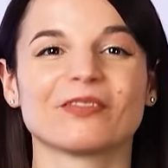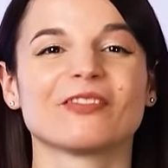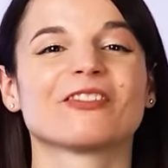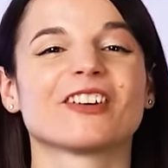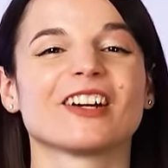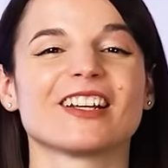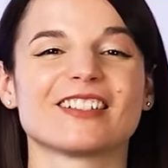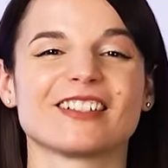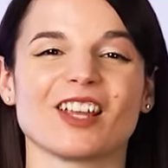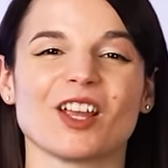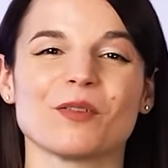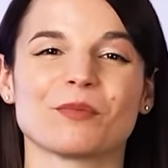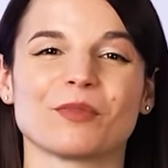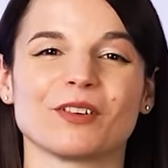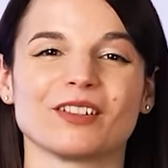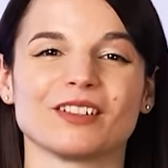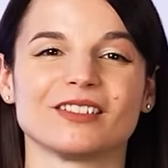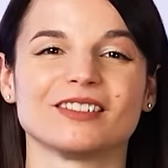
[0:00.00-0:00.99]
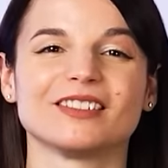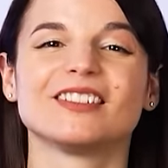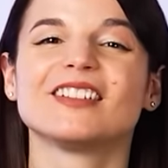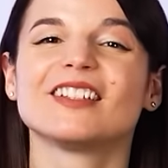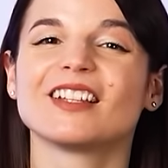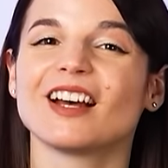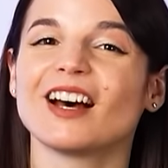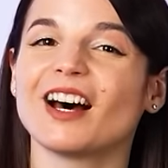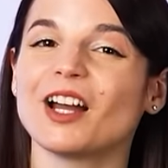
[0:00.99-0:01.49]
For example,
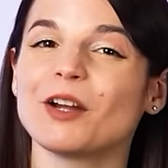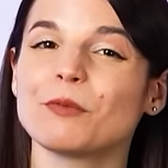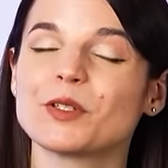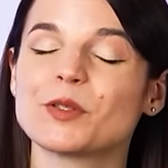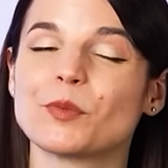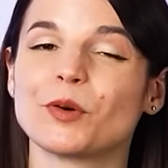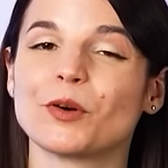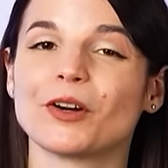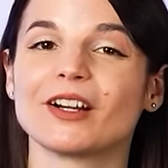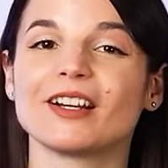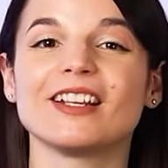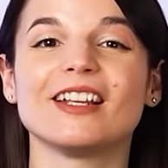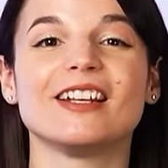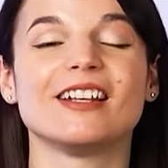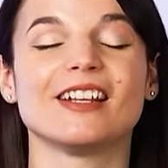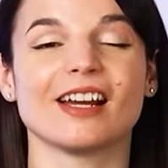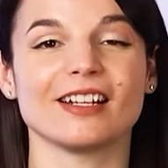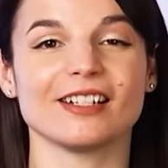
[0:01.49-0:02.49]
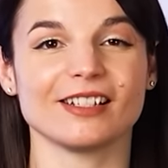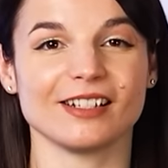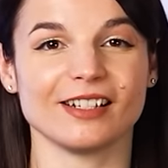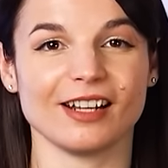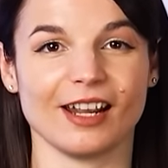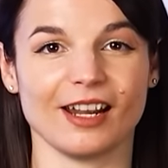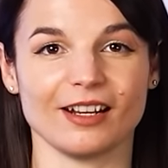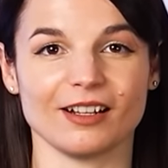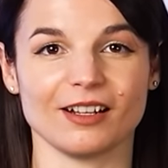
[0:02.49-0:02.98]
I was born in
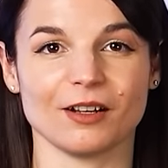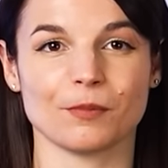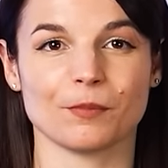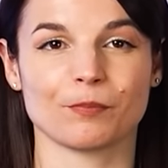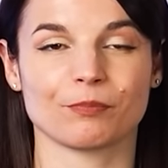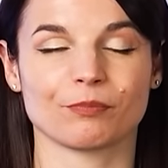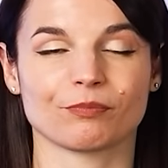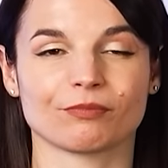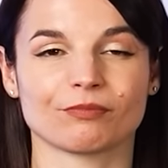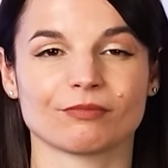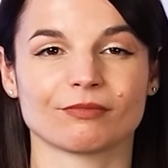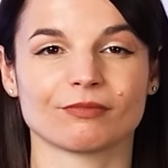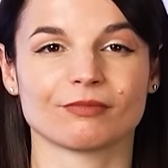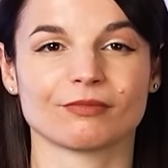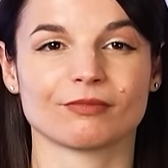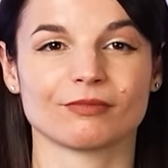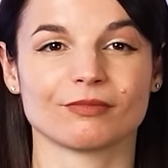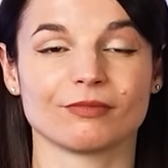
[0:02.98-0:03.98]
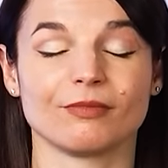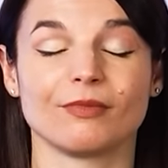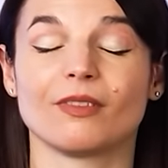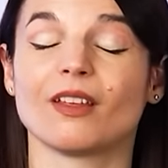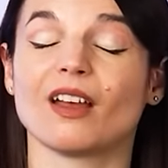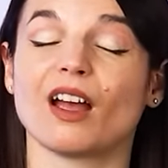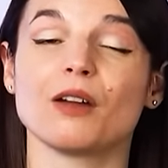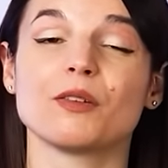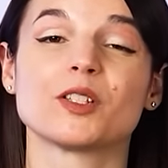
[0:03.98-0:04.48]
1980.
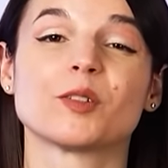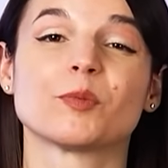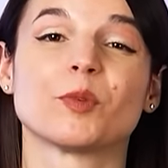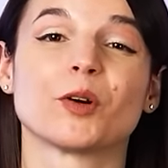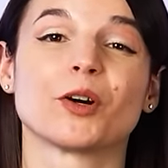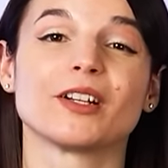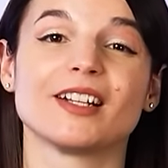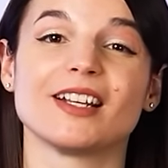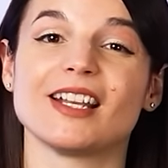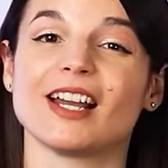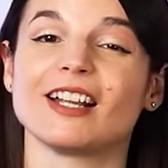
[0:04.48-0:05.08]
I was born in